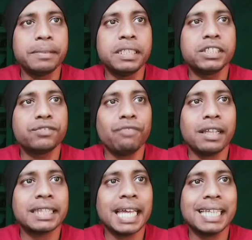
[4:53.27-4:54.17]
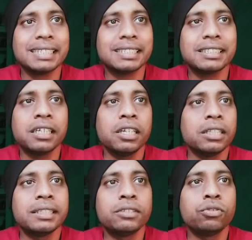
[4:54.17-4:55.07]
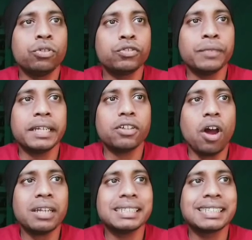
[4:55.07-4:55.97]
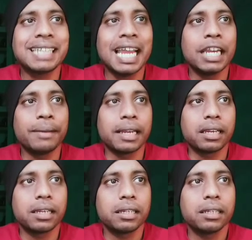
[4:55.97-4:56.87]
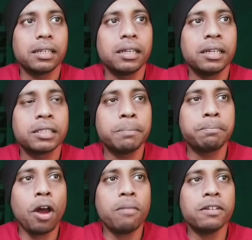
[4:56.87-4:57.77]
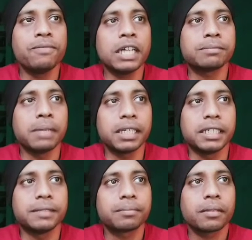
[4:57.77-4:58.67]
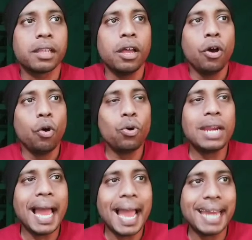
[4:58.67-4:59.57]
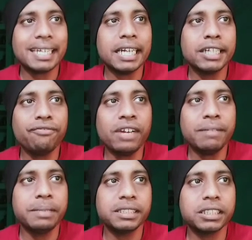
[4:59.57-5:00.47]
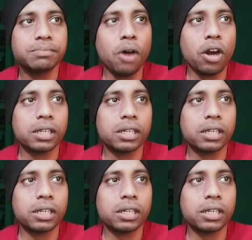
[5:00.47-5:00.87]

companies was that those were not scalable. The problem was money. Ola had a different business